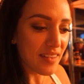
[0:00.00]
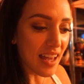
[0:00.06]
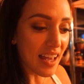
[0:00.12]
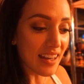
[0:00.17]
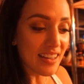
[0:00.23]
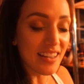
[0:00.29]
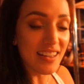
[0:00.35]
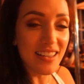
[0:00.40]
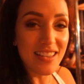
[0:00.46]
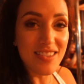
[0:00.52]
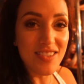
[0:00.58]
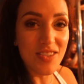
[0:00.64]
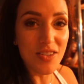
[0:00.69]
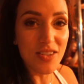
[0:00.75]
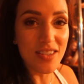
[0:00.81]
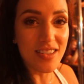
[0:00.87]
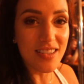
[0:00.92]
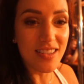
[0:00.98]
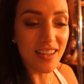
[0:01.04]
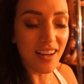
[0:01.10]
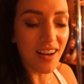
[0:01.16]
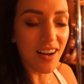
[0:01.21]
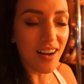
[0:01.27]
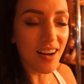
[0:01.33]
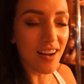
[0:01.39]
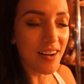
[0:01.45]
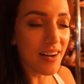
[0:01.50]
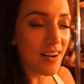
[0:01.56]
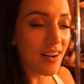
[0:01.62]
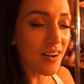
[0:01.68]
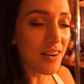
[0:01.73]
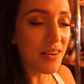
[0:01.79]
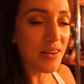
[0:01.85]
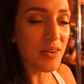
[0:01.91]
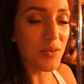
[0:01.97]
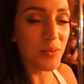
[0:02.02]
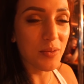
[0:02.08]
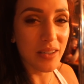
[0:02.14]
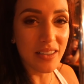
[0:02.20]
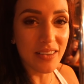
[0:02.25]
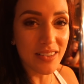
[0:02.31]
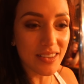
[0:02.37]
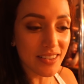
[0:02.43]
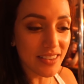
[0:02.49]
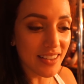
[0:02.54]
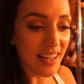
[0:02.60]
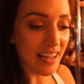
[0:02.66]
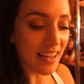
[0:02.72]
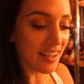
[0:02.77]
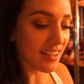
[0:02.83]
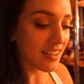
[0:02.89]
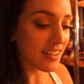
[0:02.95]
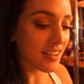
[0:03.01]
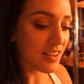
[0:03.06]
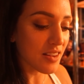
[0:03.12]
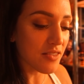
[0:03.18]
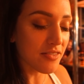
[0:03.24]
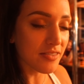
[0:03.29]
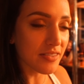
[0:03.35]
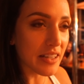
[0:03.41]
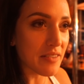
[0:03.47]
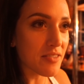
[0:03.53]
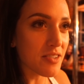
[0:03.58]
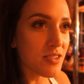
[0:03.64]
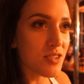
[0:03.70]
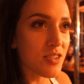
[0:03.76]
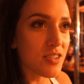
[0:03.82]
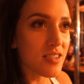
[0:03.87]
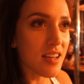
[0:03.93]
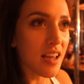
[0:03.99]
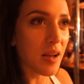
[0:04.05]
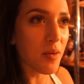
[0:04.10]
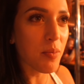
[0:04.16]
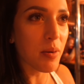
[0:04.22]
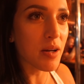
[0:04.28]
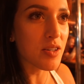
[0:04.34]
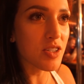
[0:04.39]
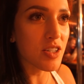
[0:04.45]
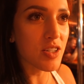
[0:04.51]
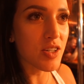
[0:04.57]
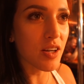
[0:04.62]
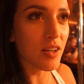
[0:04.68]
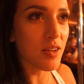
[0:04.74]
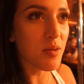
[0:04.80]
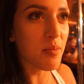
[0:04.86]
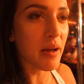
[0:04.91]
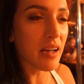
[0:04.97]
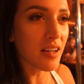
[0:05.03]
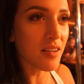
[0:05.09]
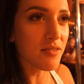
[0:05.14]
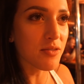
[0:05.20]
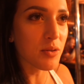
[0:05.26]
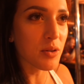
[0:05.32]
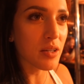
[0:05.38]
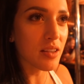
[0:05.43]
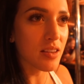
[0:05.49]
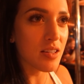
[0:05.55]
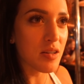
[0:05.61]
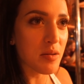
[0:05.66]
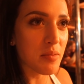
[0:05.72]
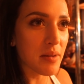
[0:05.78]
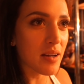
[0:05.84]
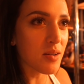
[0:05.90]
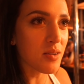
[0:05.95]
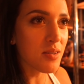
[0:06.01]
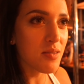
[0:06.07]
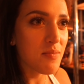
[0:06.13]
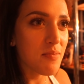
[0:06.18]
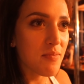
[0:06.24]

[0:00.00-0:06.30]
And it is just unreal, like, the flavors just, like, punch each other back and forth in your mouth.